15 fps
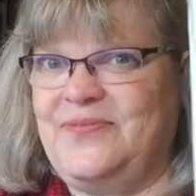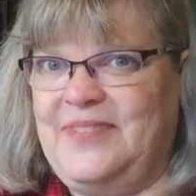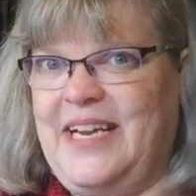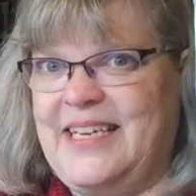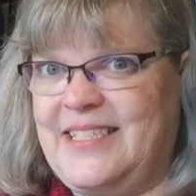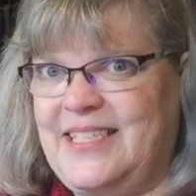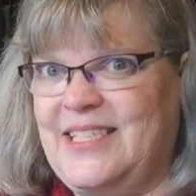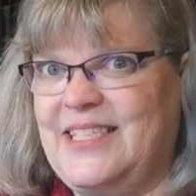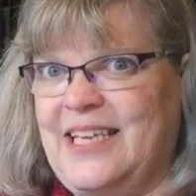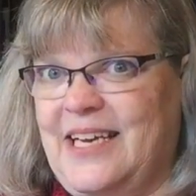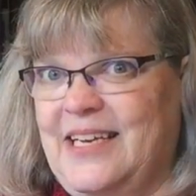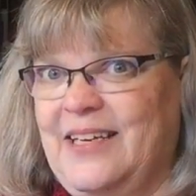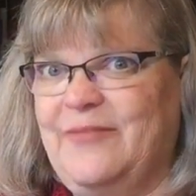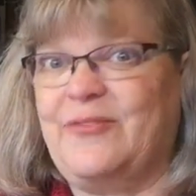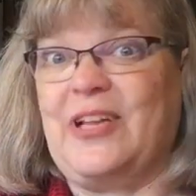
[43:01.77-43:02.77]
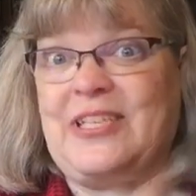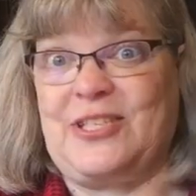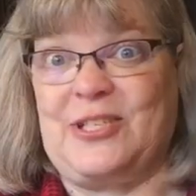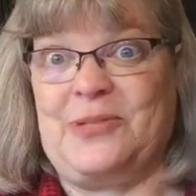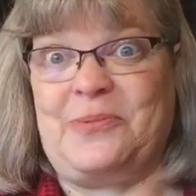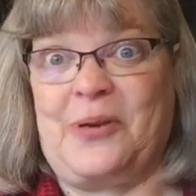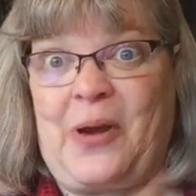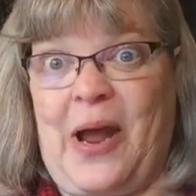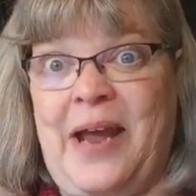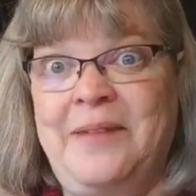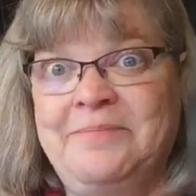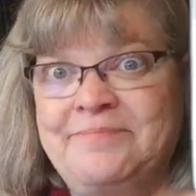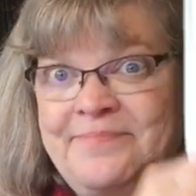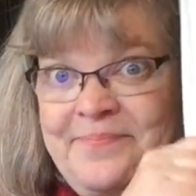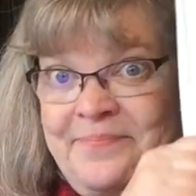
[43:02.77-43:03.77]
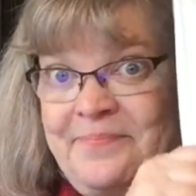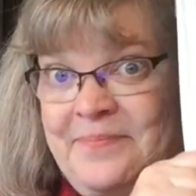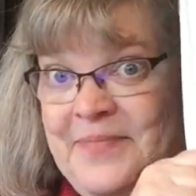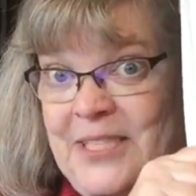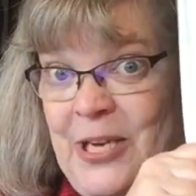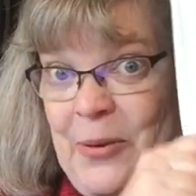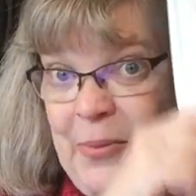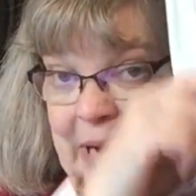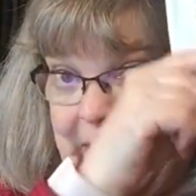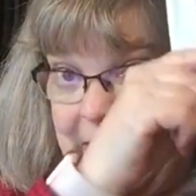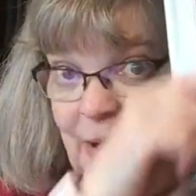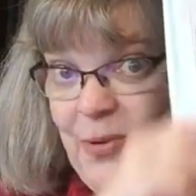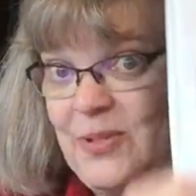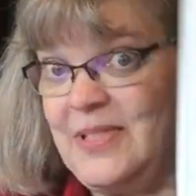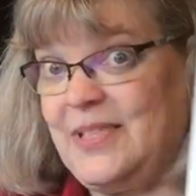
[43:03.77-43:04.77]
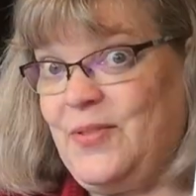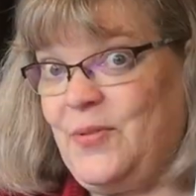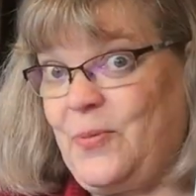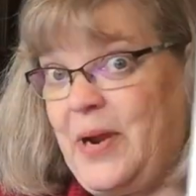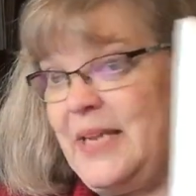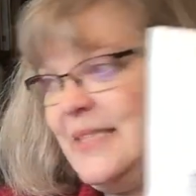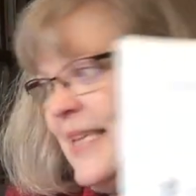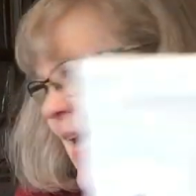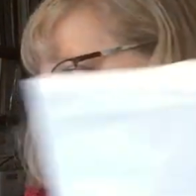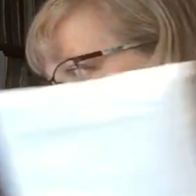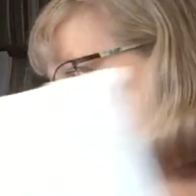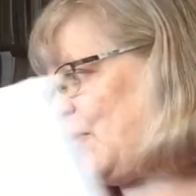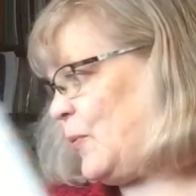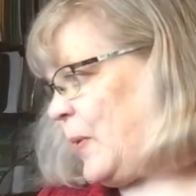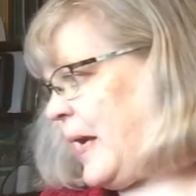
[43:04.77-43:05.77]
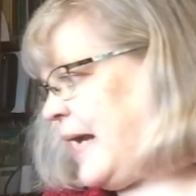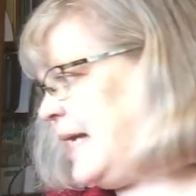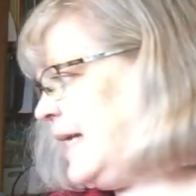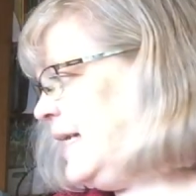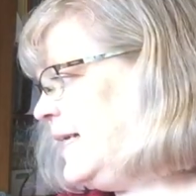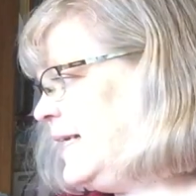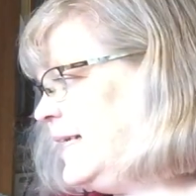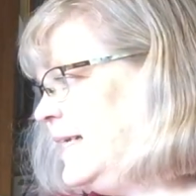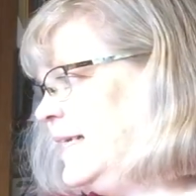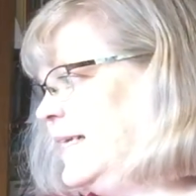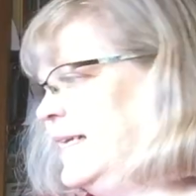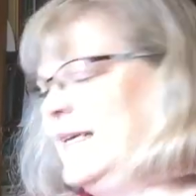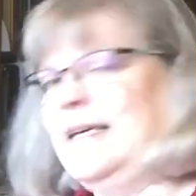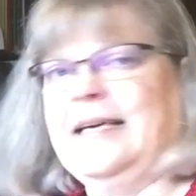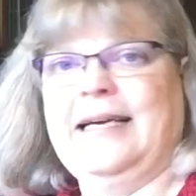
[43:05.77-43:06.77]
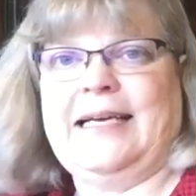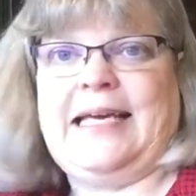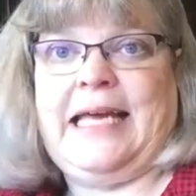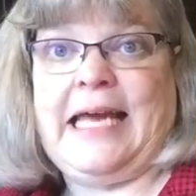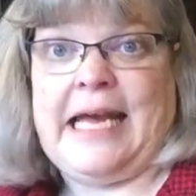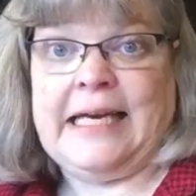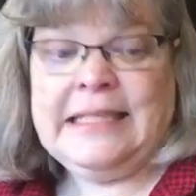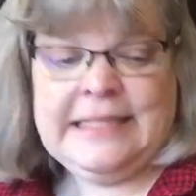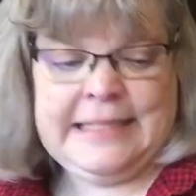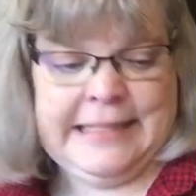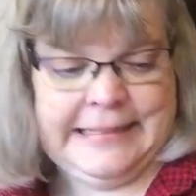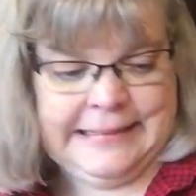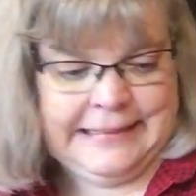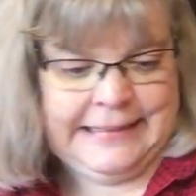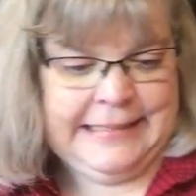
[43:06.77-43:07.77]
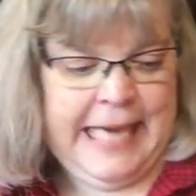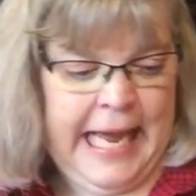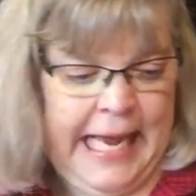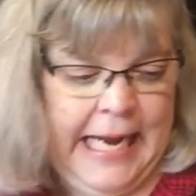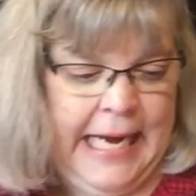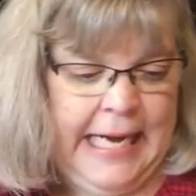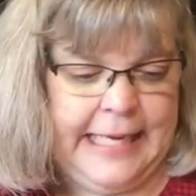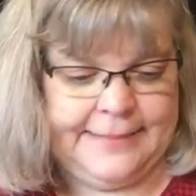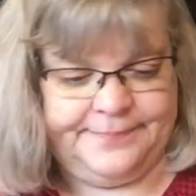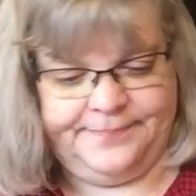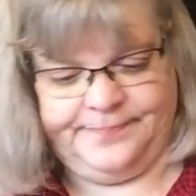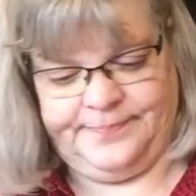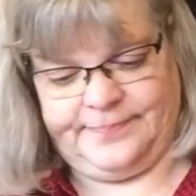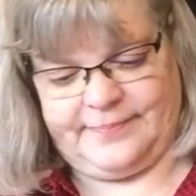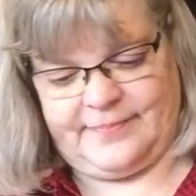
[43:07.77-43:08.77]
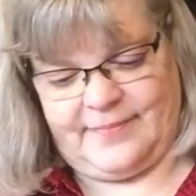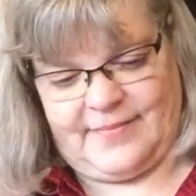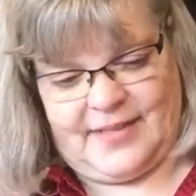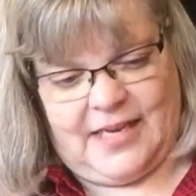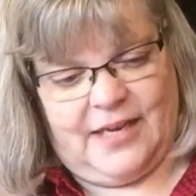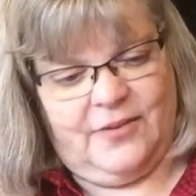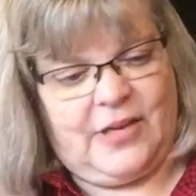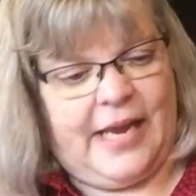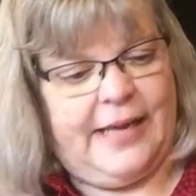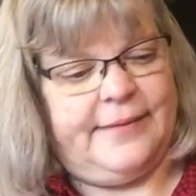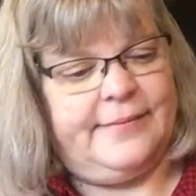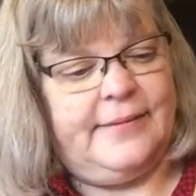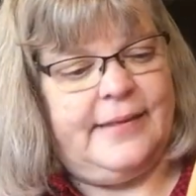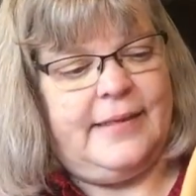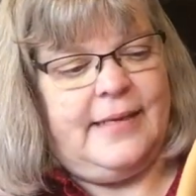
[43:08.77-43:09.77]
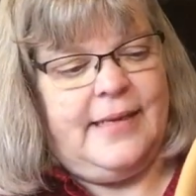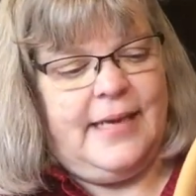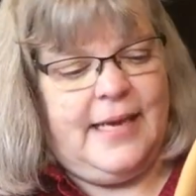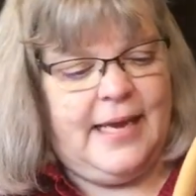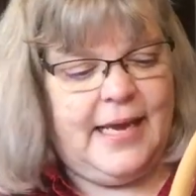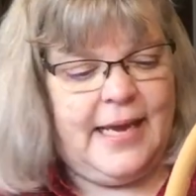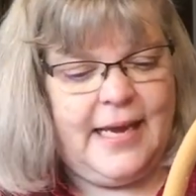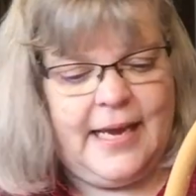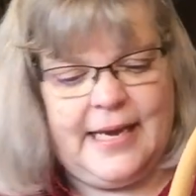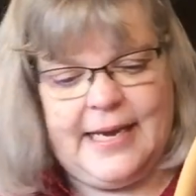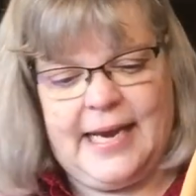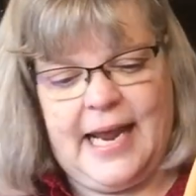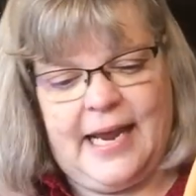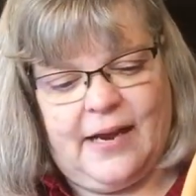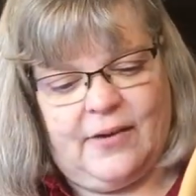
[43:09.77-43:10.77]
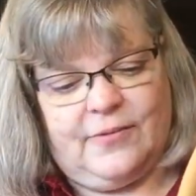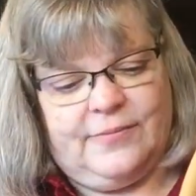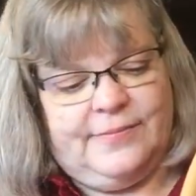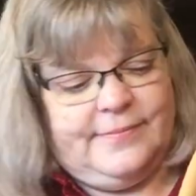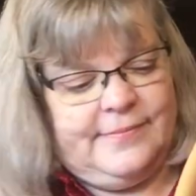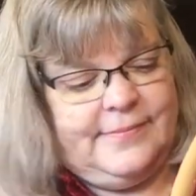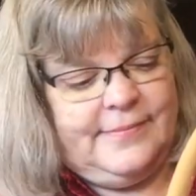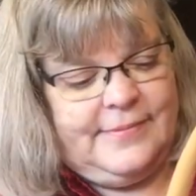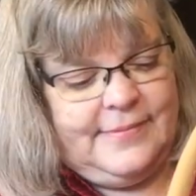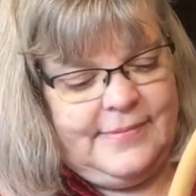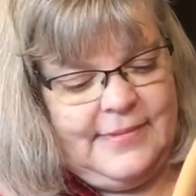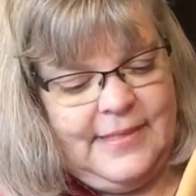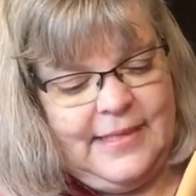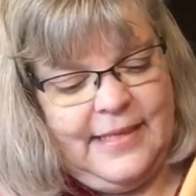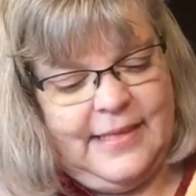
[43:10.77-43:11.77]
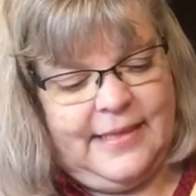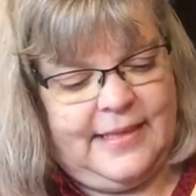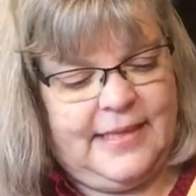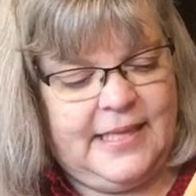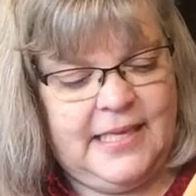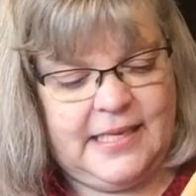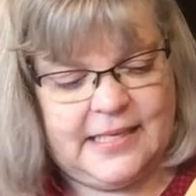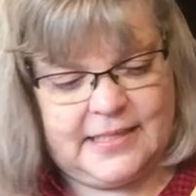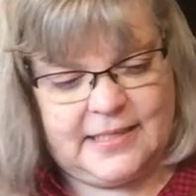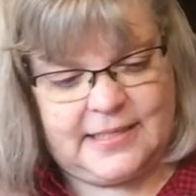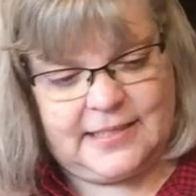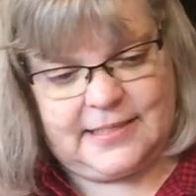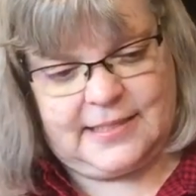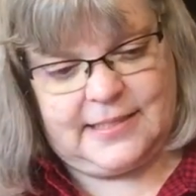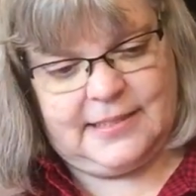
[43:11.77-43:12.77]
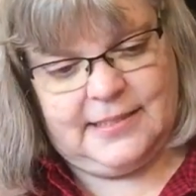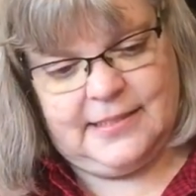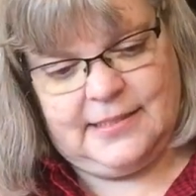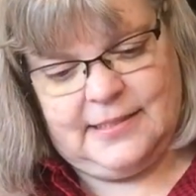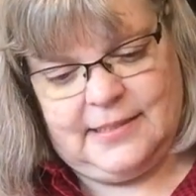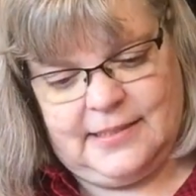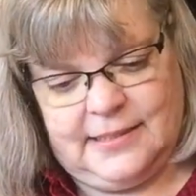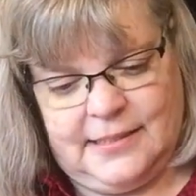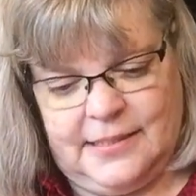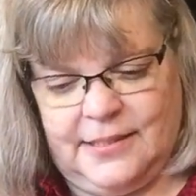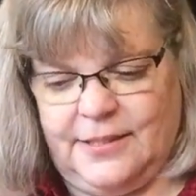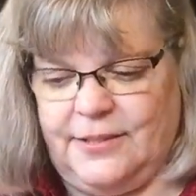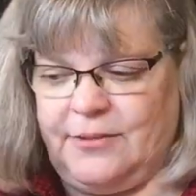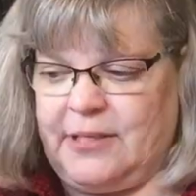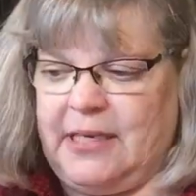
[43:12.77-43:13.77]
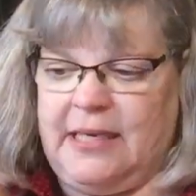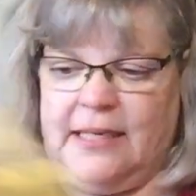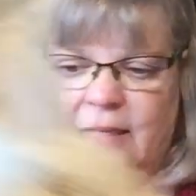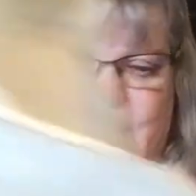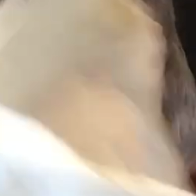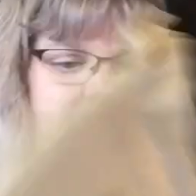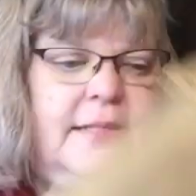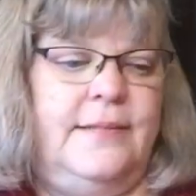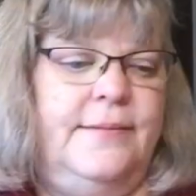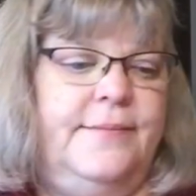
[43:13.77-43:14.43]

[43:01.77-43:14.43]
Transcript: next uh, floss too, okay? So Acorns and threads Gathering kit. Yay! Okay. Now, this, you guys,